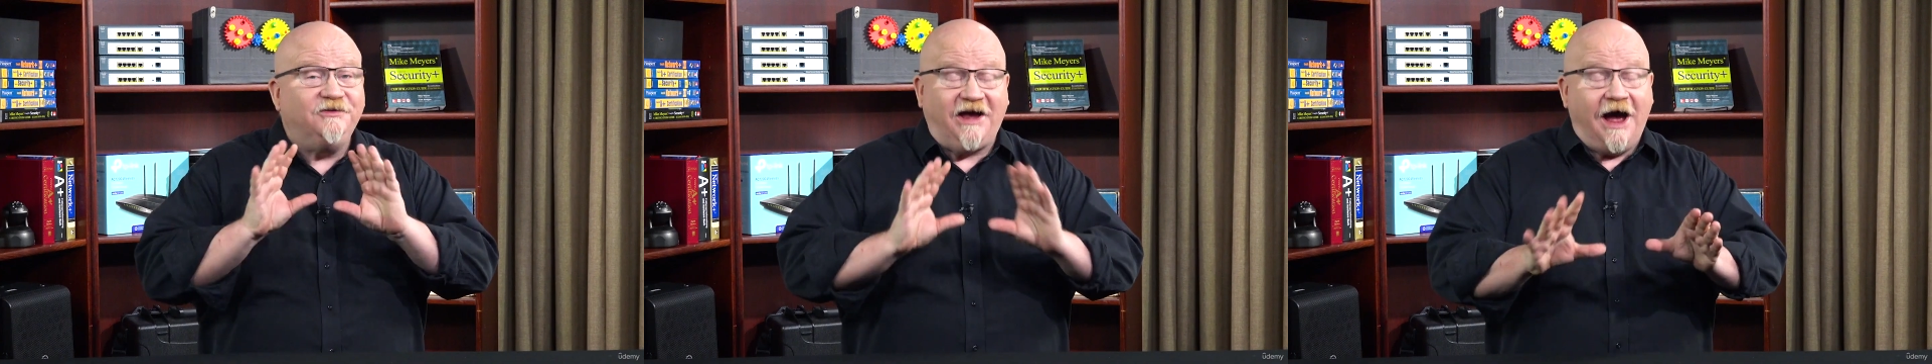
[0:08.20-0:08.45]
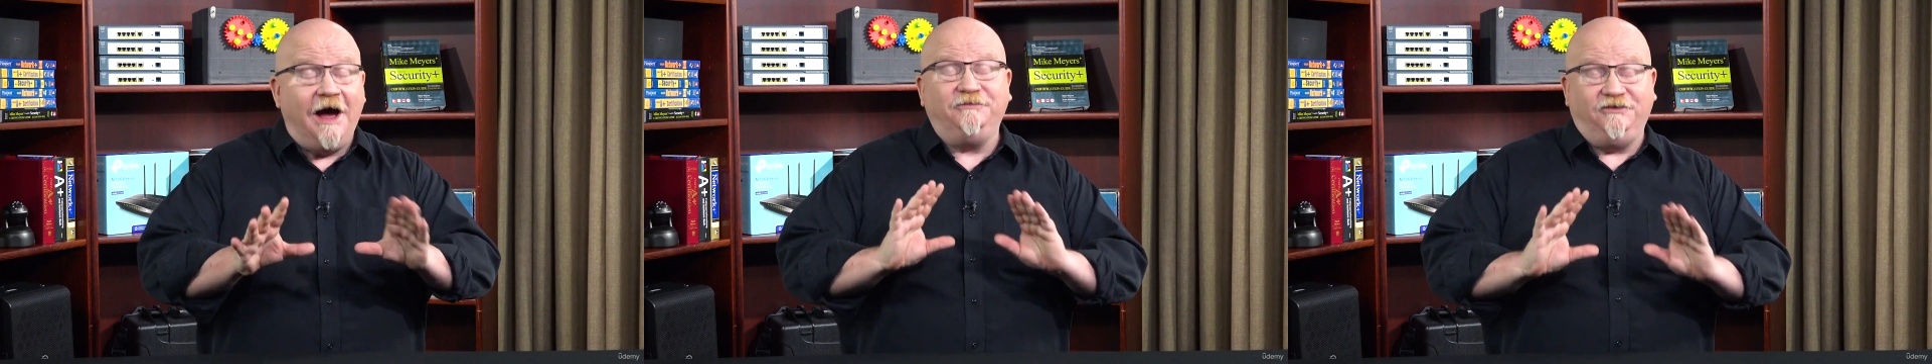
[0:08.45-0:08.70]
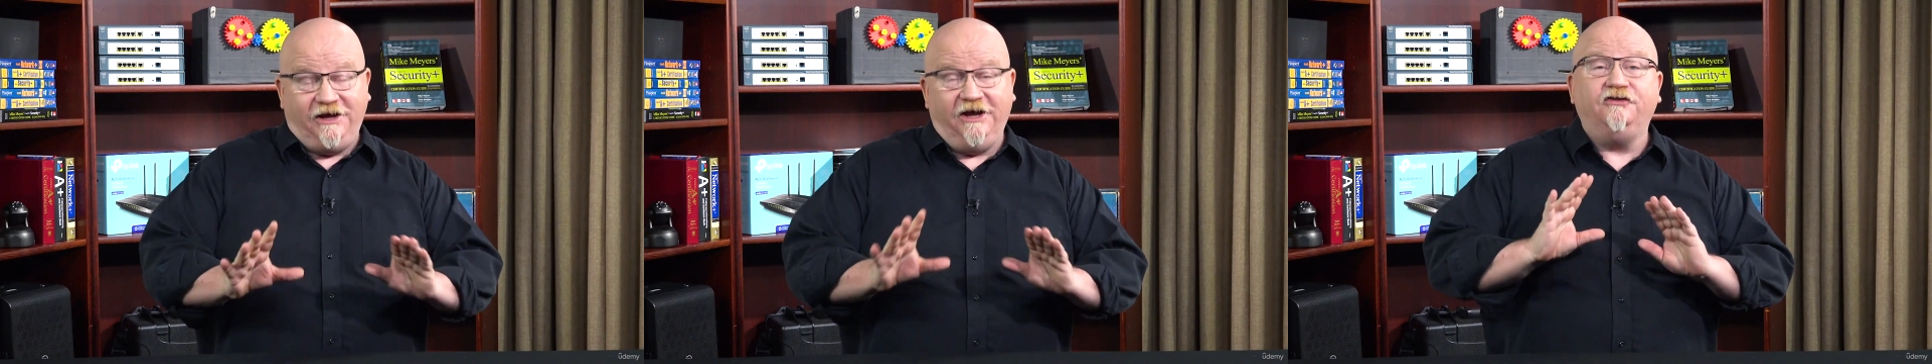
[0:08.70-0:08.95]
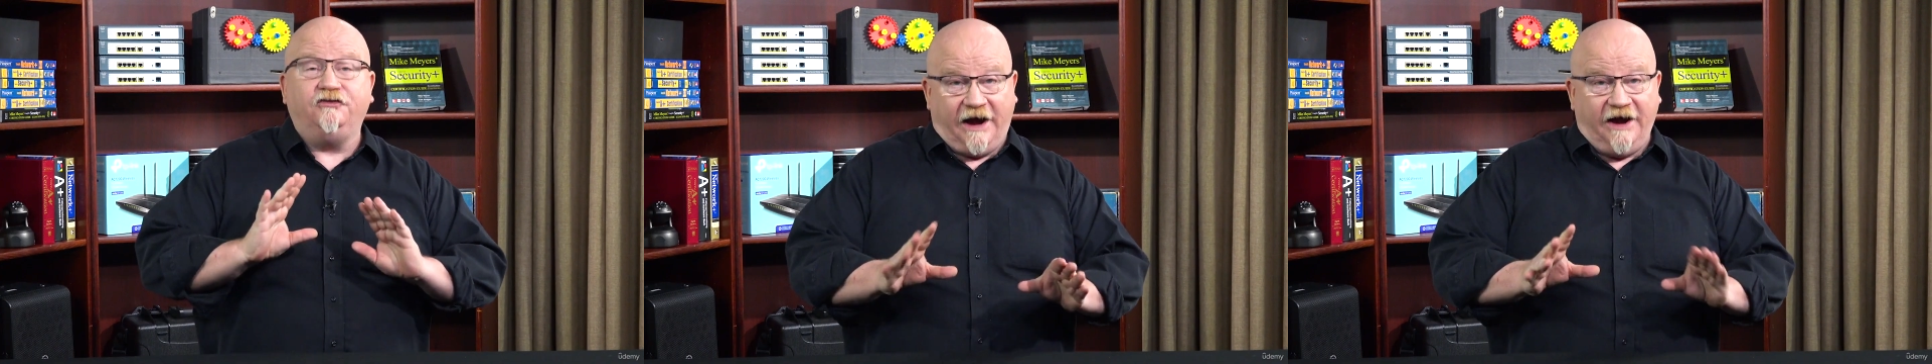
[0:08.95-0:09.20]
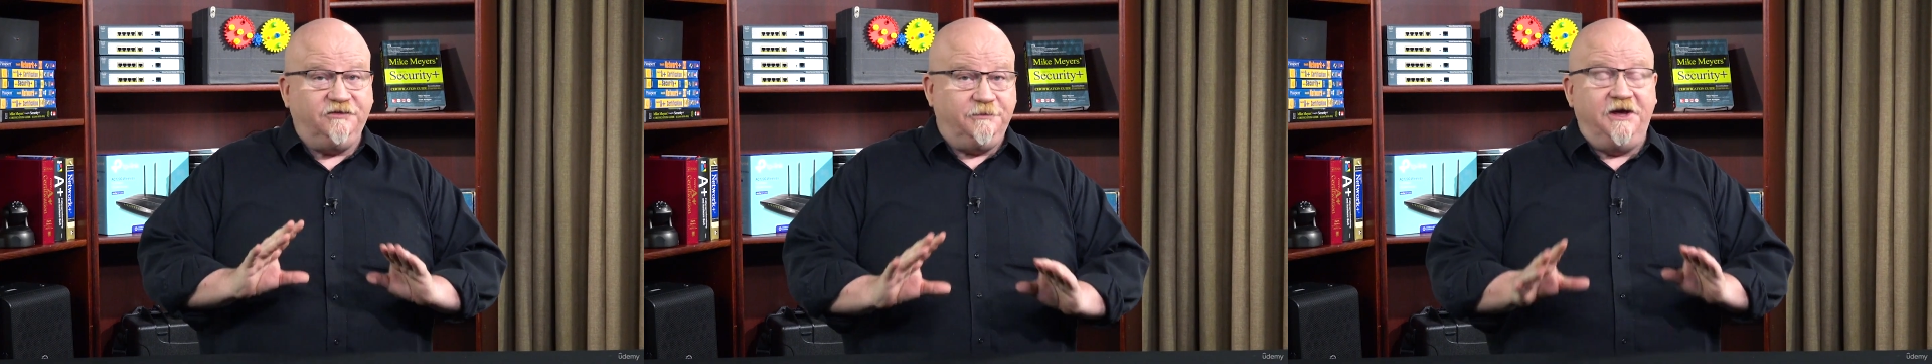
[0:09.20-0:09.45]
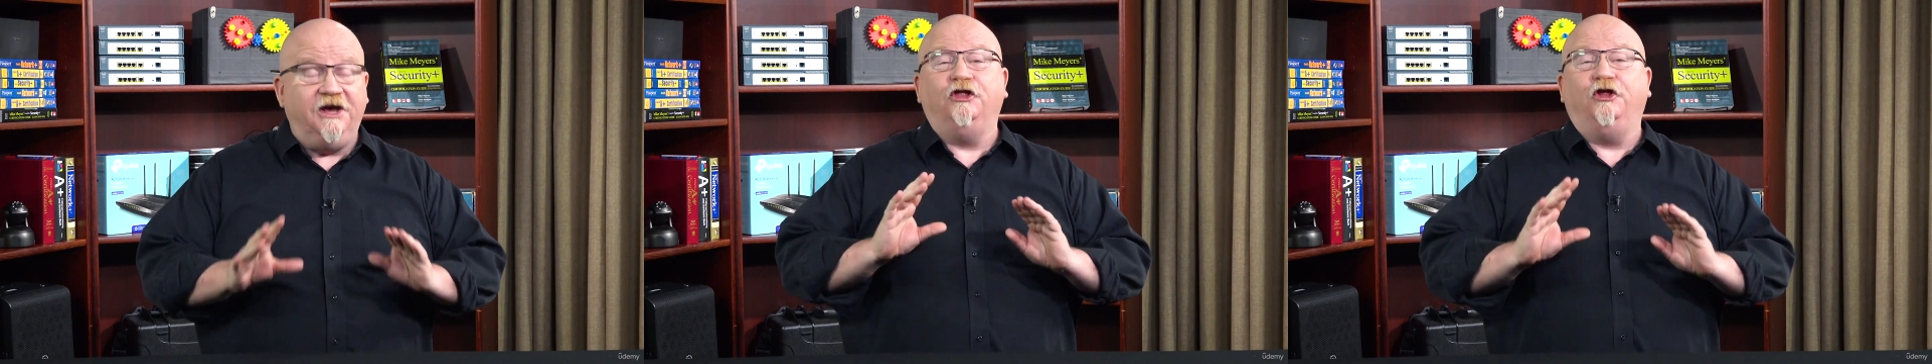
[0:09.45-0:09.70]
CompTIA drives me
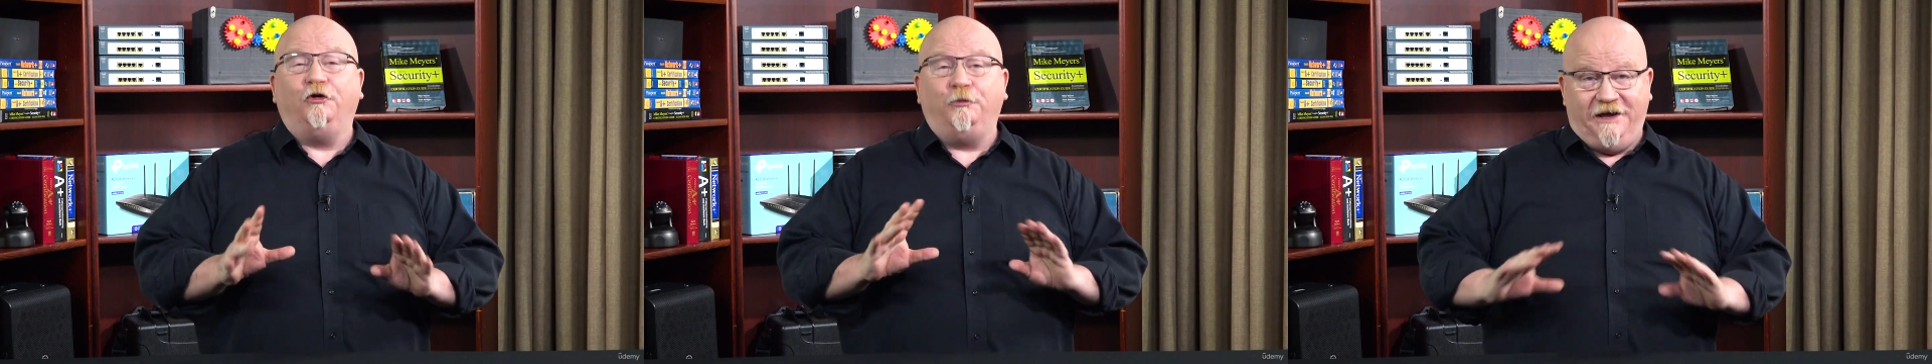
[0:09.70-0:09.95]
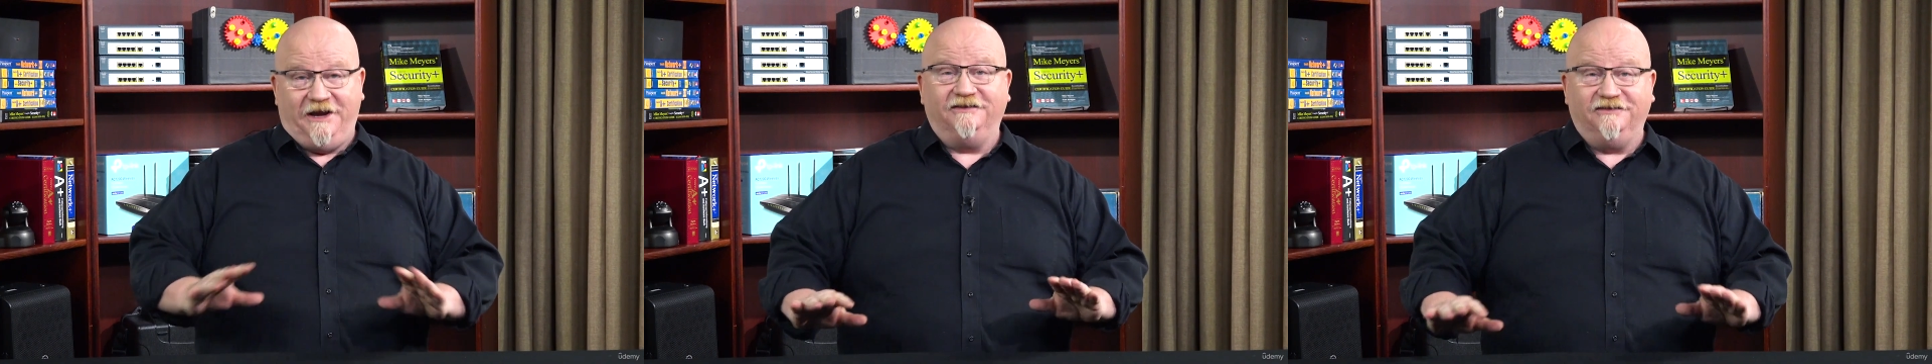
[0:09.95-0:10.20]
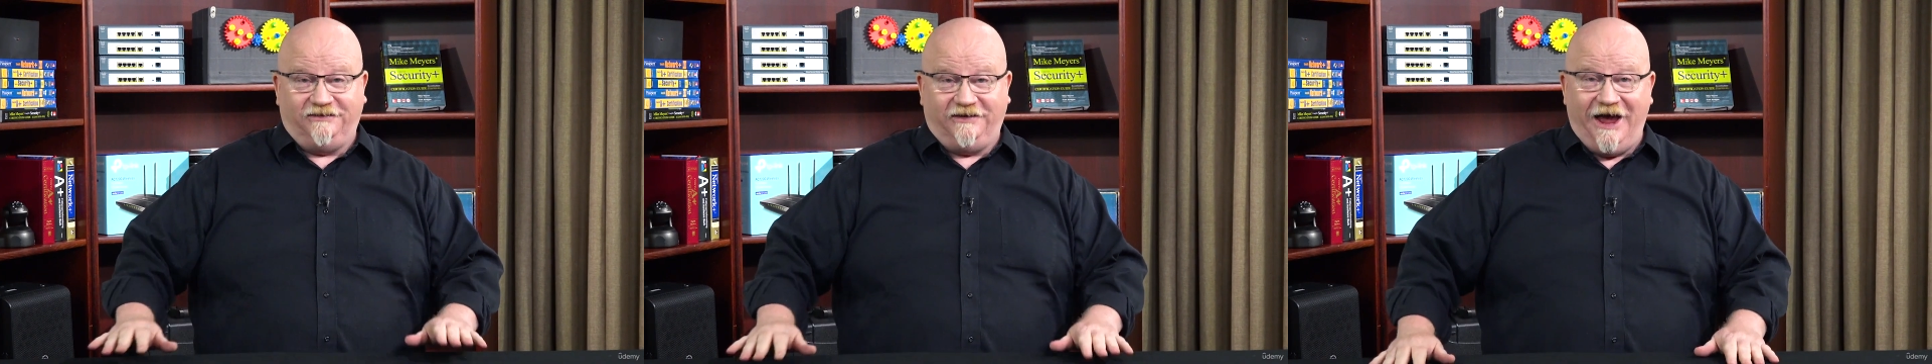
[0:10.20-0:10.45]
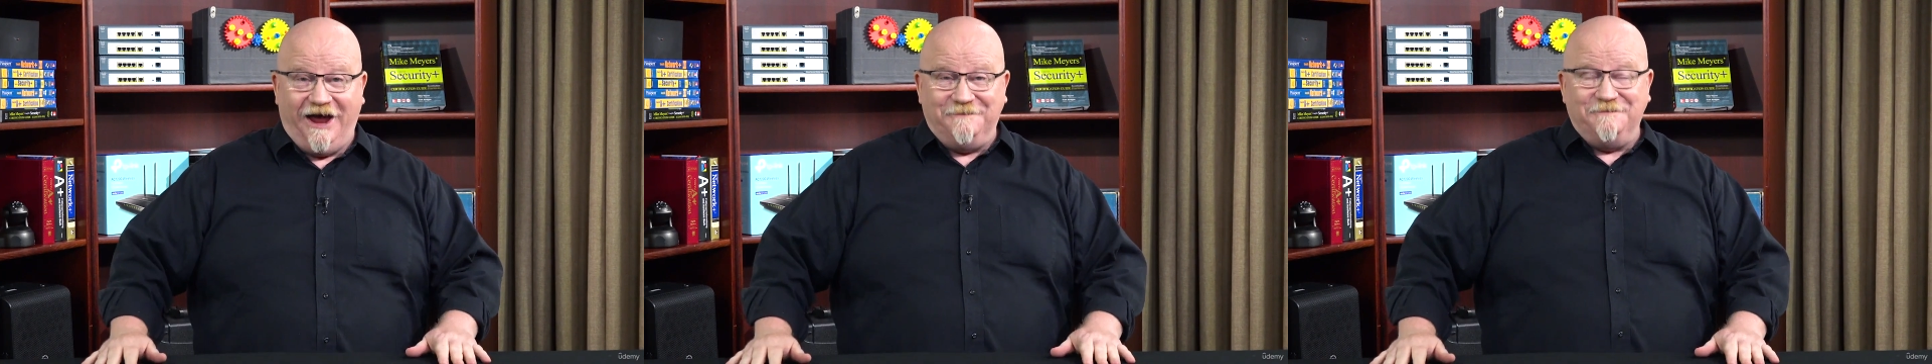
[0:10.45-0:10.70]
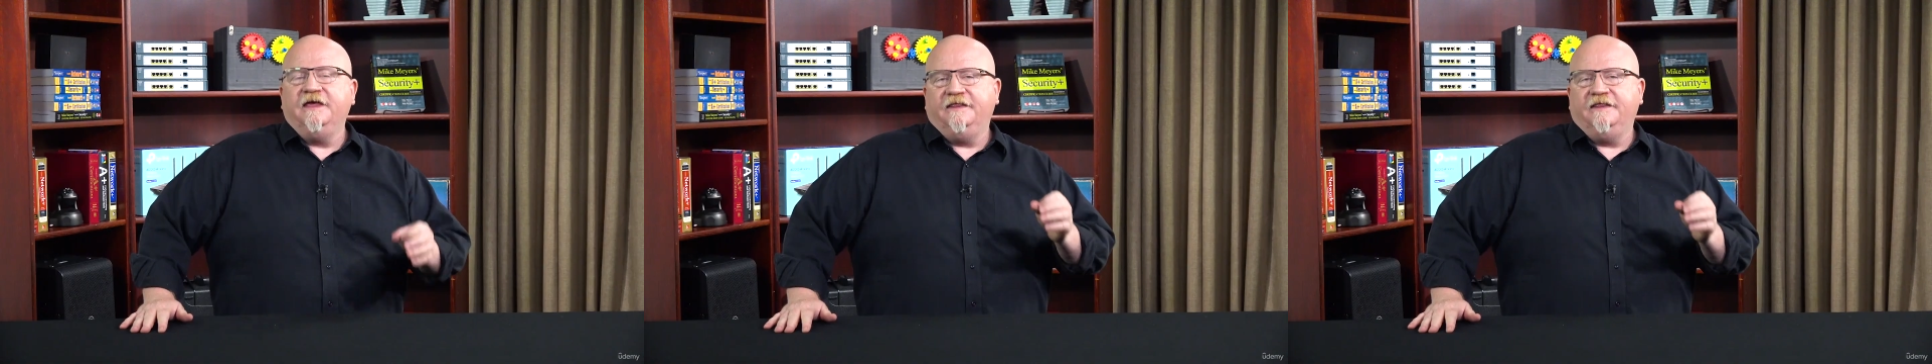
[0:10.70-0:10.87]
a little bit insane.